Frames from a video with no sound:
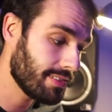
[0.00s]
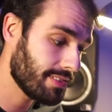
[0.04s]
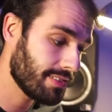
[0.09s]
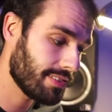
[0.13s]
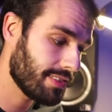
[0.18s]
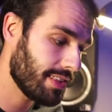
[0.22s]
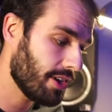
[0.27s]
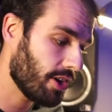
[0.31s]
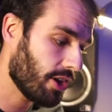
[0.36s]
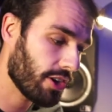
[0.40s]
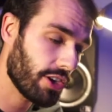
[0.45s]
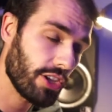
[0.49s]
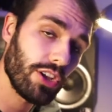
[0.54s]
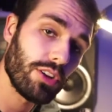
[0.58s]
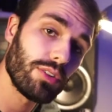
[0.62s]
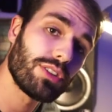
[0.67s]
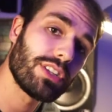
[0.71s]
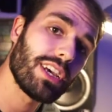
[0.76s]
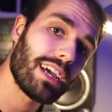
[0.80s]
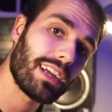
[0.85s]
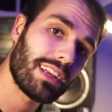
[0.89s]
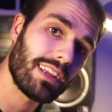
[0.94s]
This is the
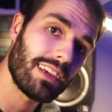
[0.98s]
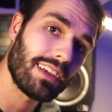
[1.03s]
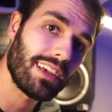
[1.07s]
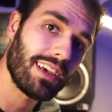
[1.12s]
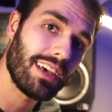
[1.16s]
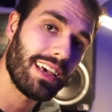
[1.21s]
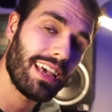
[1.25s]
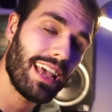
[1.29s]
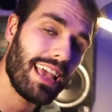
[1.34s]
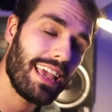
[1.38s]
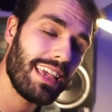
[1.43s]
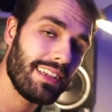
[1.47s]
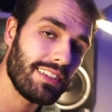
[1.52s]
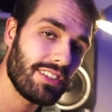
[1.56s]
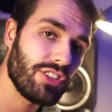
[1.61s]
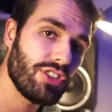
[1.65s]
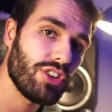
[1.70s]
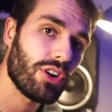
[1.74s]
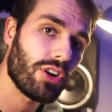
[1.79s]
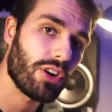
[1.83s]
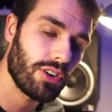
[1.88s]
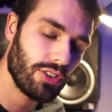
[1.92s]
Audio Technica
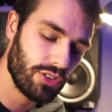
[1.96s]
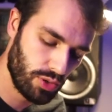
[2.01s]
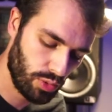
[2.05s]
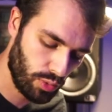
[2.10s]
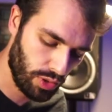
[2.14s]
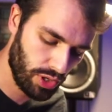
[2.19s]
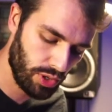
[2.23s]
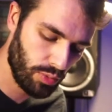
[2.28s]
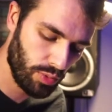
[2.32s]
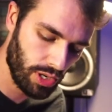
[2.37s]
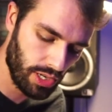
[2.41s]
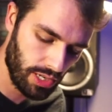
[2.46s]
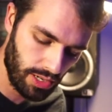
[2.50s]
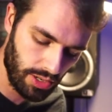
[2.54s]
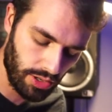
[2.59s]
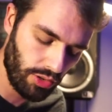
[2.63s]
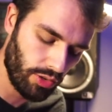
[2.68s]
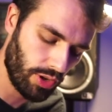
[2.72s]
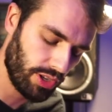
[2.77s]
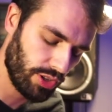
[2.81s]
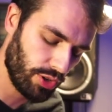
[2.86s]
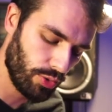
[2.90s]
ATR
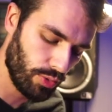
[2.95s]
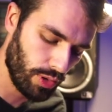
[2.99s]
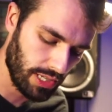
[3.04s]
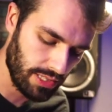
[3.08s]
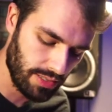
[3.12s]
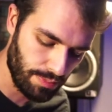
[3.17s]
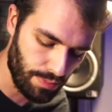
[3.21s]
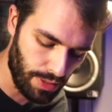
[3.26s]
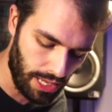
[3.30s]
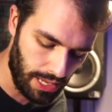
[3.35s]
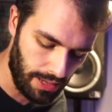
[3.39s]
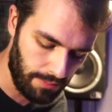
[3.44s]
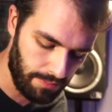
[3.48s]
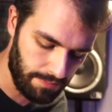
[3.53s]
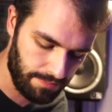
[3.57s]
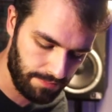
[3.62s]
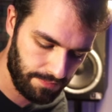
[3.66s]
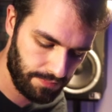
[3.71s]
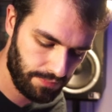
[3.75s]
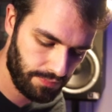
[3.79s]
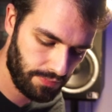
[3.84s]
2100 USB.